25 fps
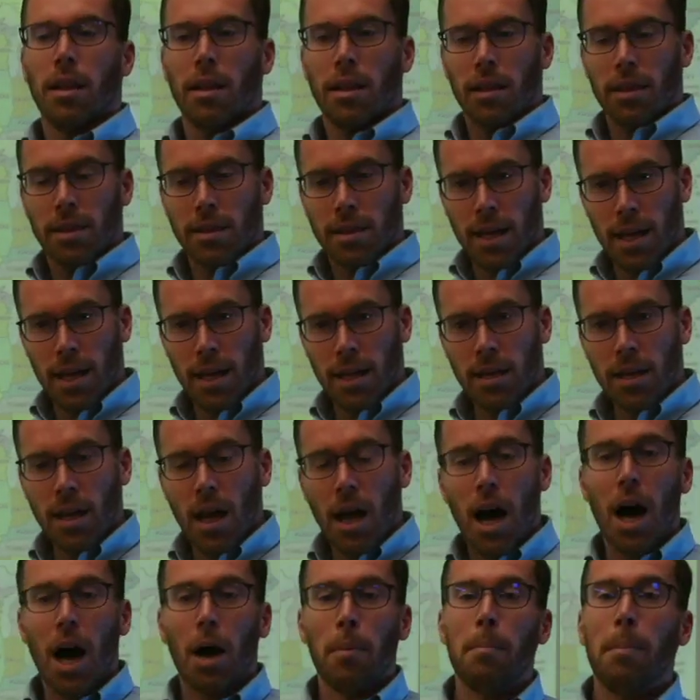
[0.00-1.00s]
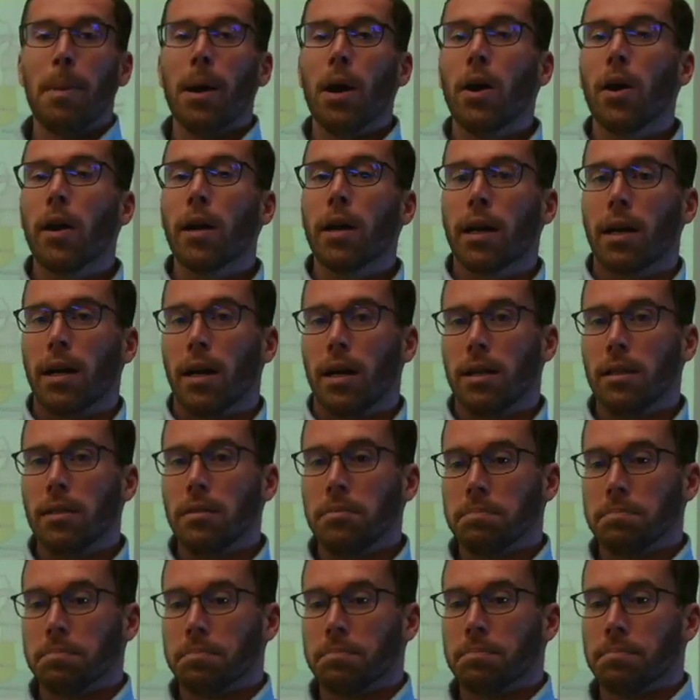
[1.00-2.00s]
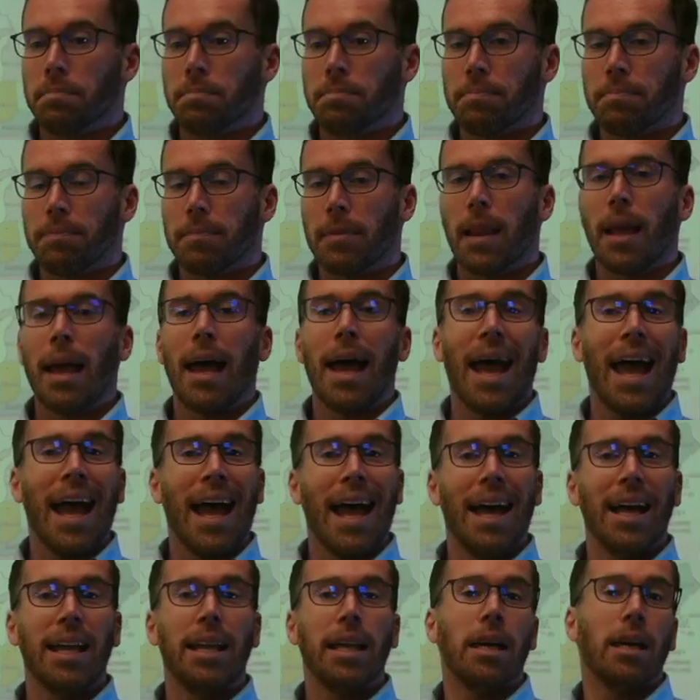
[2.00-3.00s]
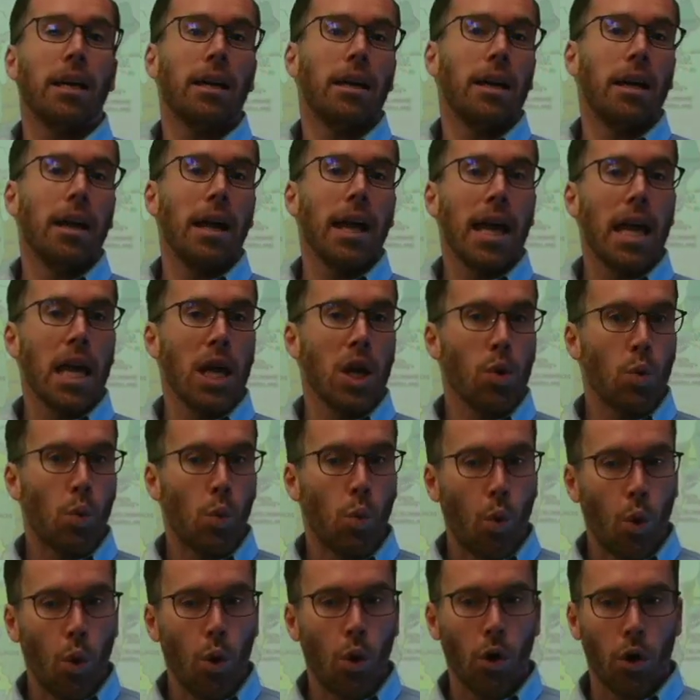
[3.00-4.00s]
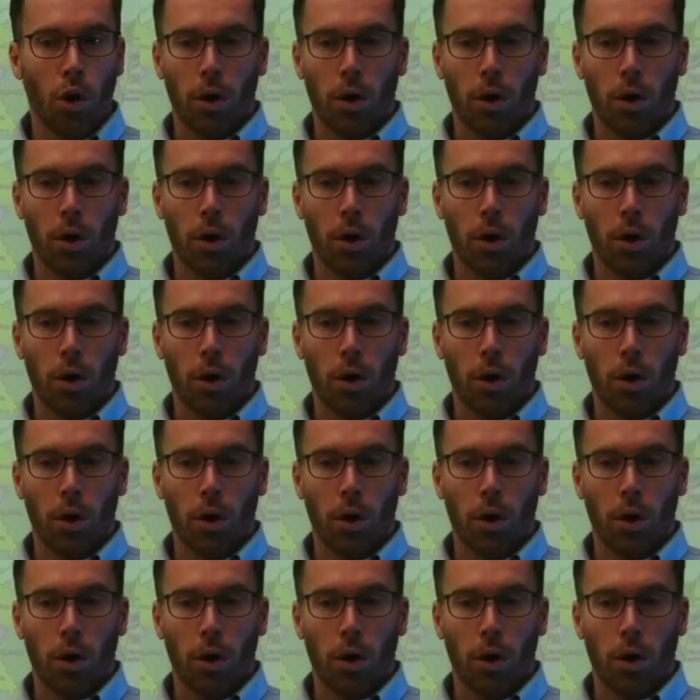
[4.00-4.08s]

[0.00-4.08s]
Then America had a war